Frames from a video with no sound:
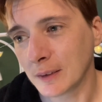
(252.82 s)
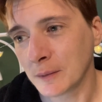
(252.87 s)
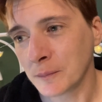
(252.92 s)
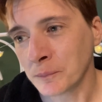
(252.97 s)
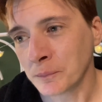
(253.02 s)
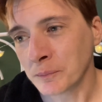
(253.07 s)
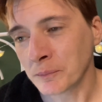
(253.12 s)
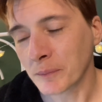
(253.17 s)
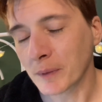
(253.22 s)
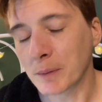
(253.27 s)

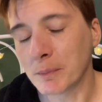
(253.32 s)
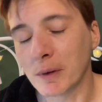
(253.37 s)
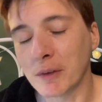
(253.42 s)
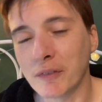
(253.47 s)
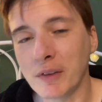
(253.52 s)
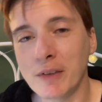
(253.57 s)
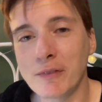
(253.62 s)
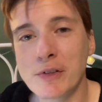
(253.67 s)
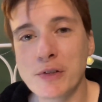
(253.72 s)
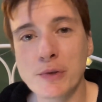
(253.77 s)
tired? My
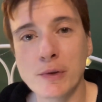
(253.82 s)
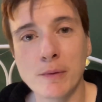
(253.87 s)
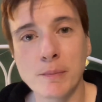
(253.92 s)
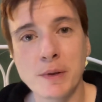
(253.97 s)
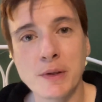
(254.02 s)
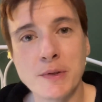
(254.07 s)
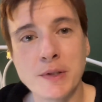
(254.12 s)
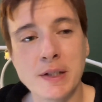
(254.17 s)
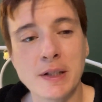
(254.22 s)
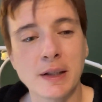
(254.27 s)
favourite sort of
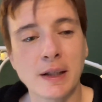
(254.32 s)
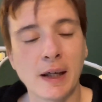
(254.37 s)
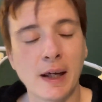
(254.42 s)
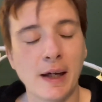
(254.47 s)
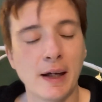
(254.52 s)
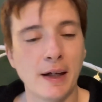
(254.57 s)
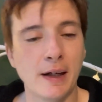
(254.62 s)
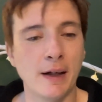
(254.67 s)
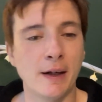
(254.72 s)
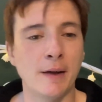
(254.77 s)
music
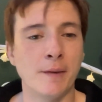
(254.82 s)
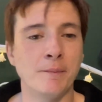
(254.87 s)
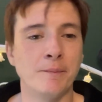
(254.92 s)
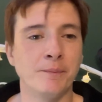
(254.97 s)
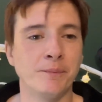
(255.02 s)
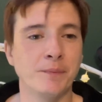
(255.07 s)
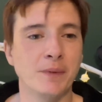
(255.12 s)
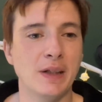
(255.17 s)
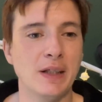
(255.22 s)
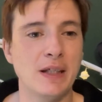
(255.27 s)

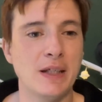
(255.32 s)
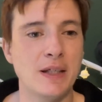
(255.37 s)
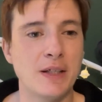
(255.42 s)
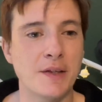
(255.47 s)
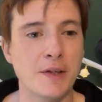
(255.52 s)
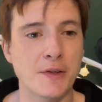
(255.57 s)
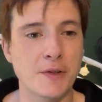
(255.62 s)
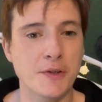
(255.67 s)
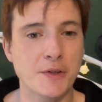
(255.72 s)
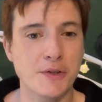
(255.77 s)

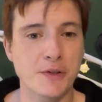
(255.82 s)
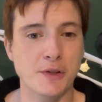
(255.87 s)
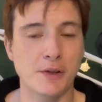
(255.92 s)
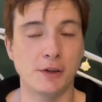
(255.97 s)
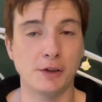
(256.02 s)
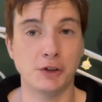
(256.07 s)
is